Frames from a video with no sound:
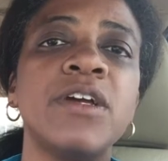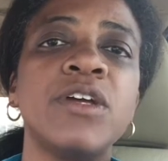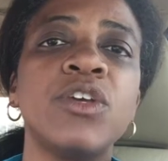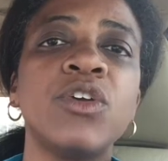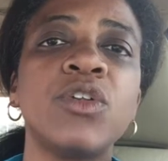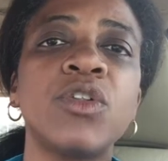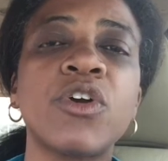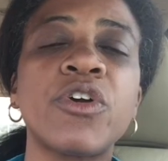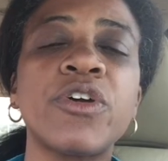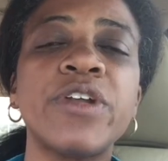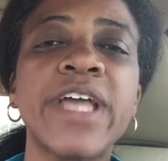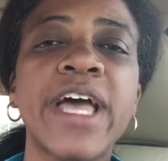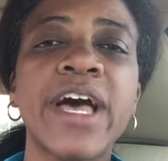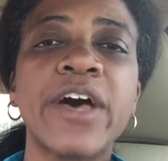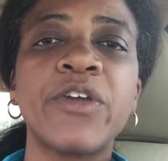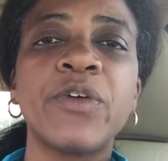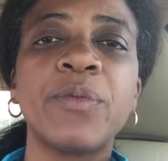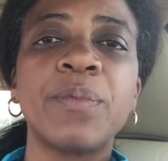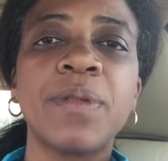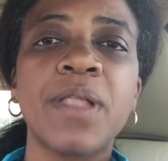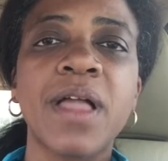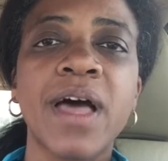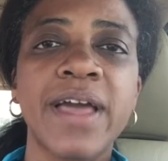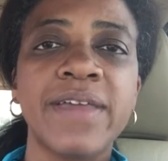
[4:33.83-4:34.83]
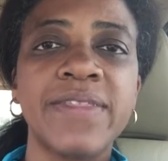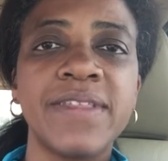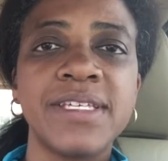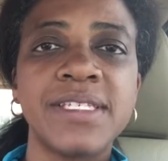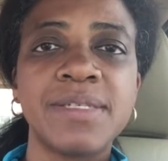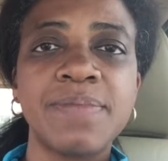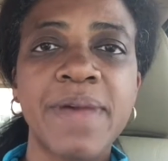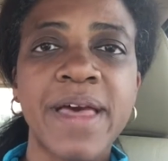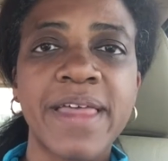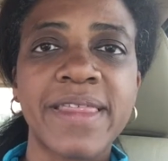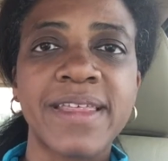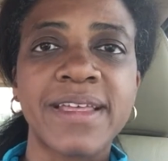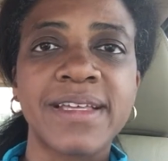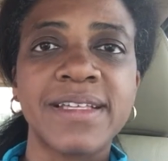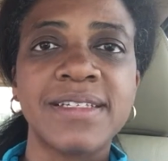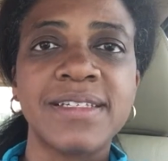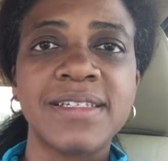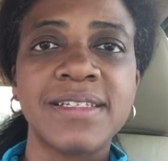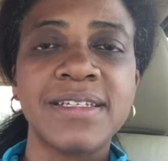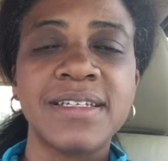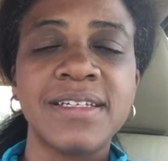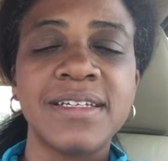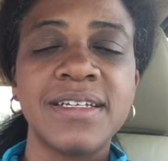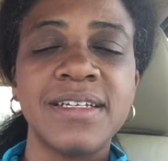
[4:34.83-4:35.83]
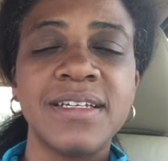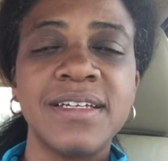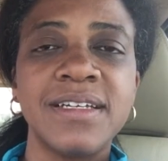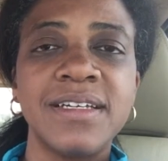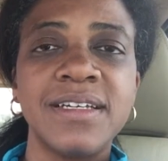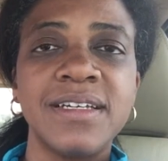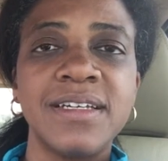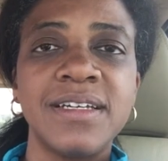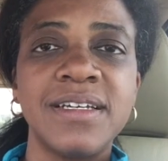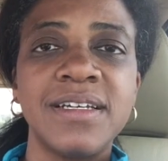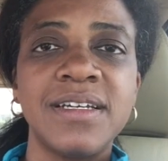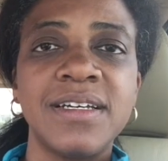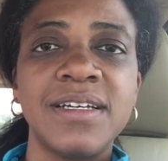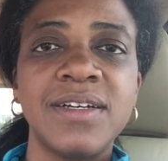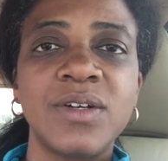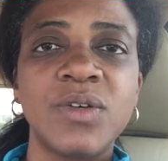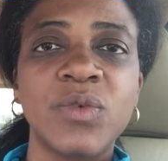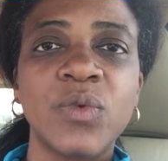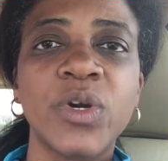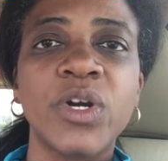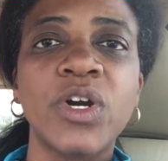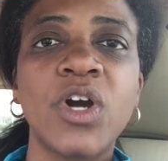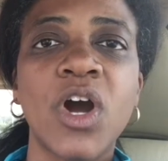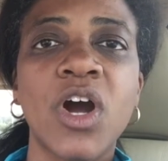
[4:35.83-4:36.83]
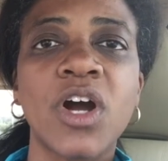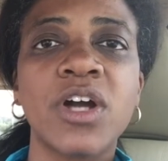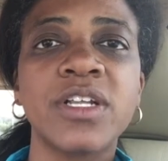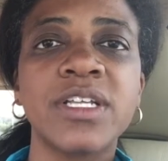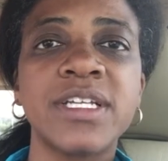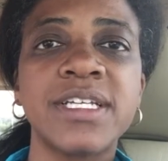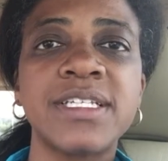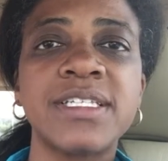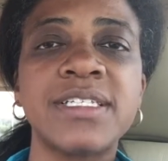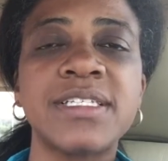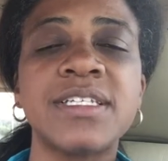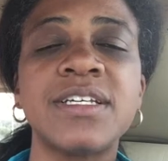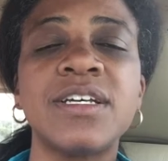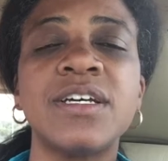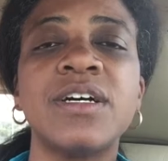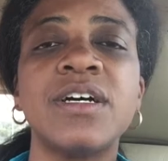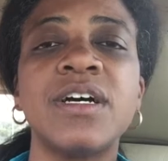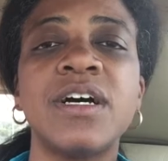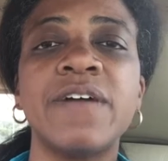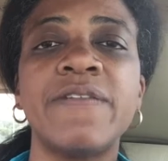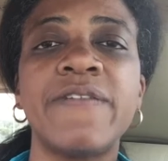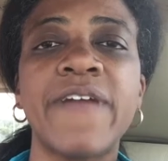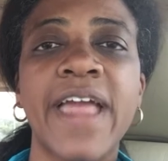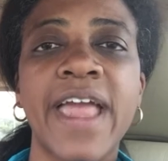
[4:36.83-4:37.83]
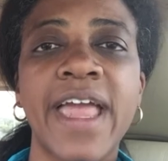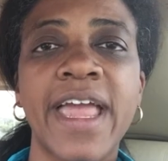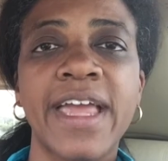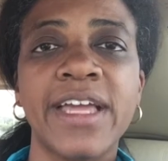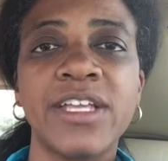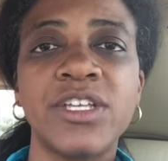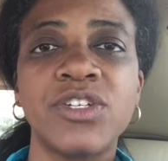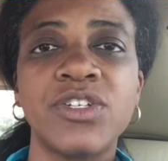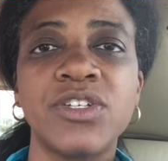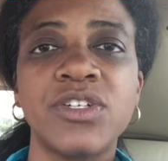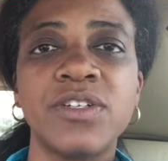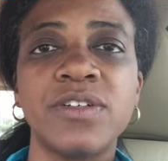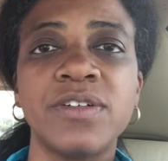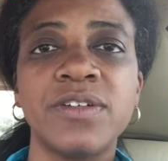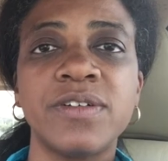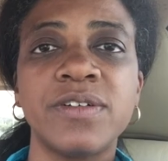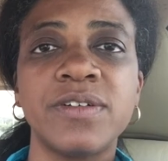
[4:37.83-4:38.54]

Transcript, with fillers: You'll learn how to apply these methods regardless of age.